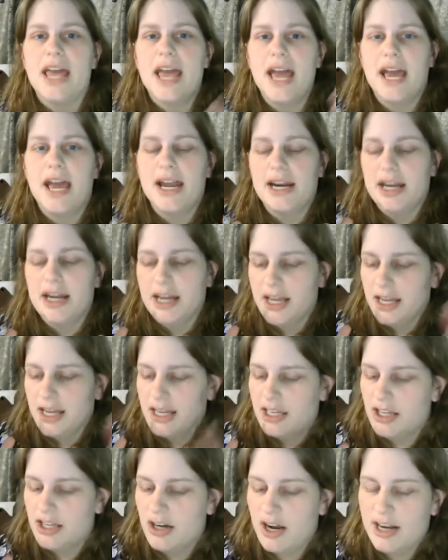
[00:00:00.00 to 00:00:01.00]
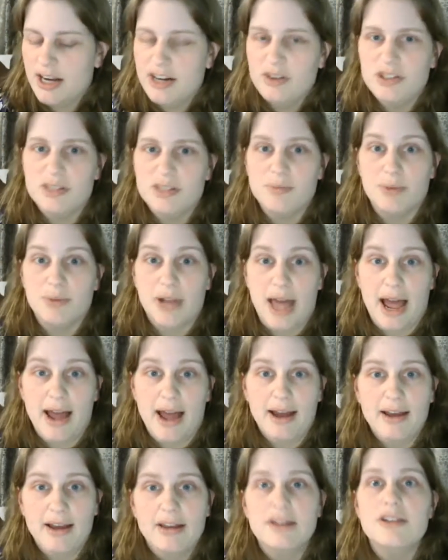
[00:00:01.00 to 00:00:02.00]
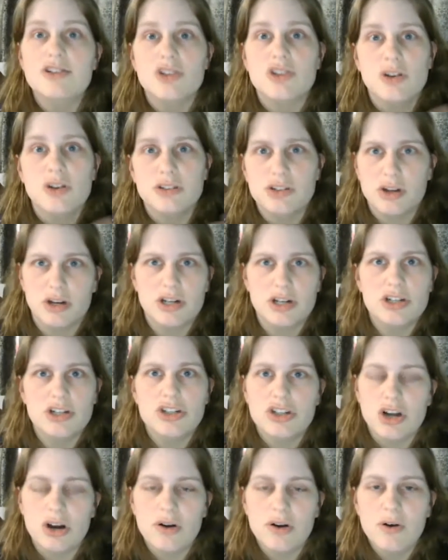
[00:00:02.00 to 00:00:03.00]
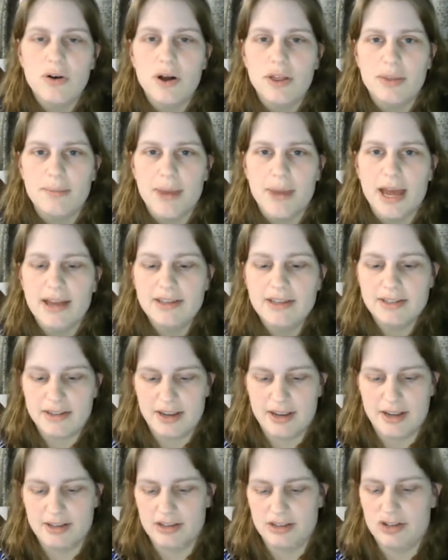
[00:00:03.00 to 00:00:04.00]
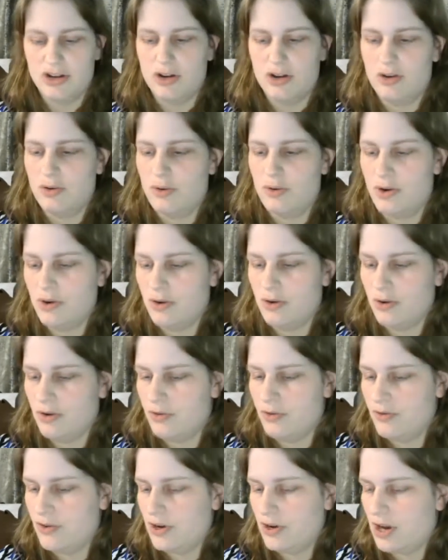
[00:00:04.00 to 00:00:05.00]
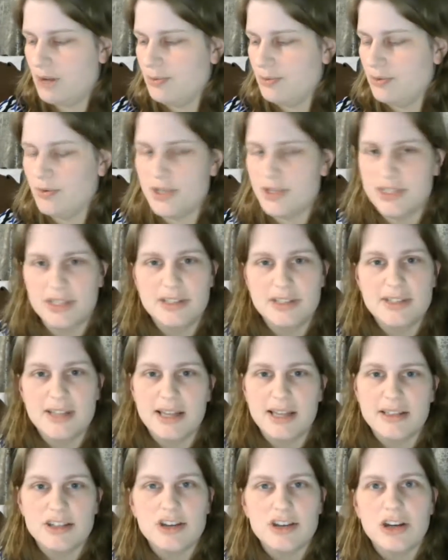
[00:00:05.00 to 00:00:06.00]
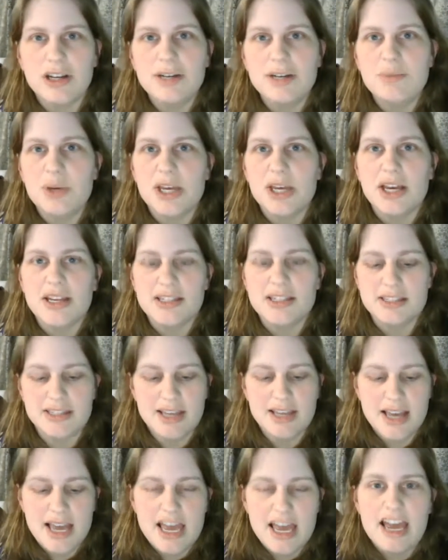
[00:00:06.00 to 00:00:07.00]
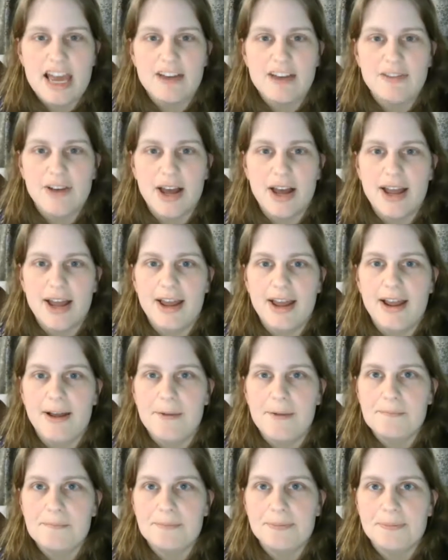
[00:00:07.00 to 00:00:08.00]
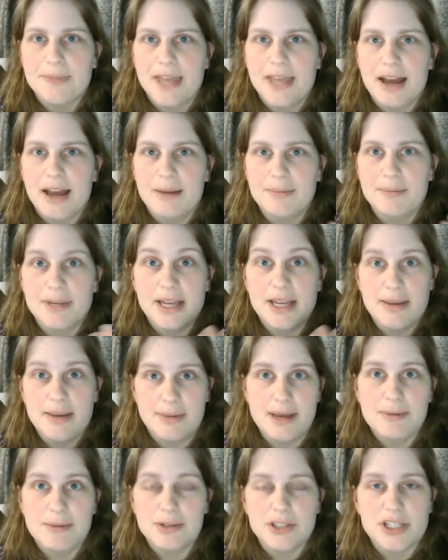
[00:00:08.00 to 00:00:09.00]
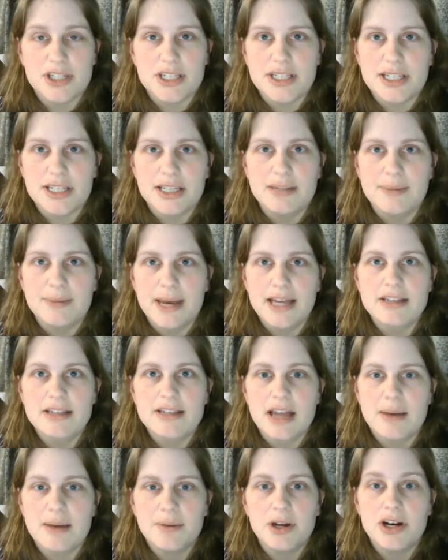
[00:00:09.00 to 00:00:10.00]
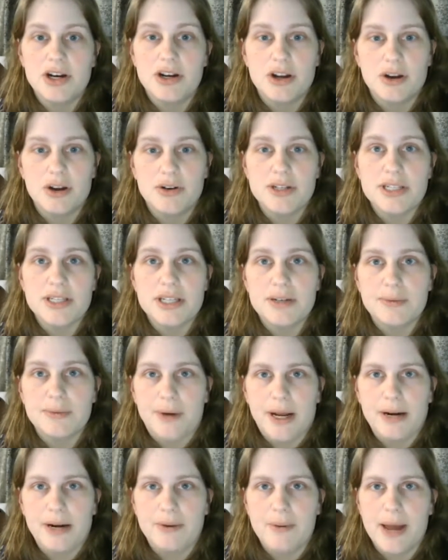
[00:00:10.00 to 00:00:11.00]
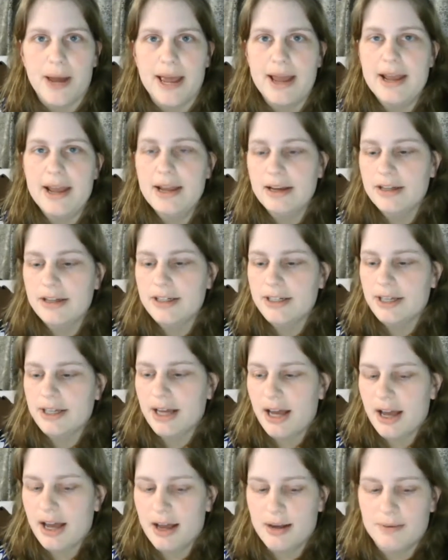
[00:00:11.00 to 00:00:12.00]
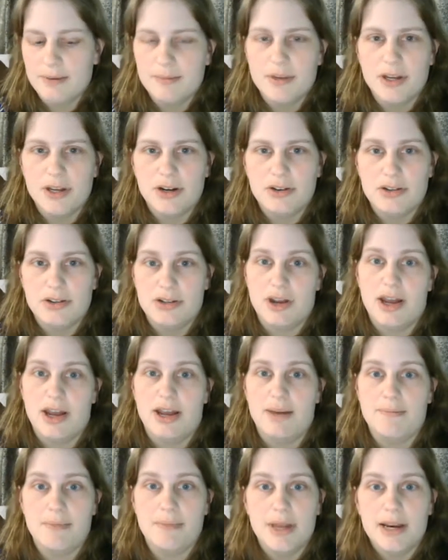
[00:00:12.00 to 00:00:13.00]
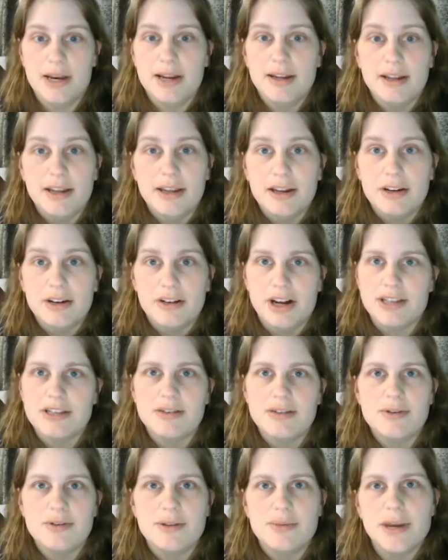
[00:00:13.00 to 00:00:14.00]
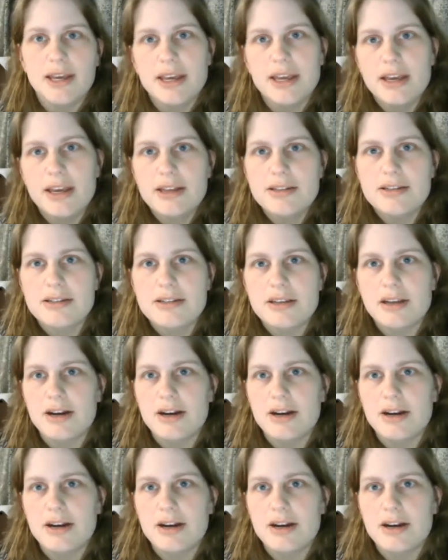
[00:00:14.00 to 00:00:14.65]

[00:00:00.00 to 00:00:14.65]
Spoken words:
And I know it's black, so it's going to show all the mess, and so for a couple reasons that's good, because if I am able to see the mess, I'm going to notice it right away, so I can immediately address it with my kids.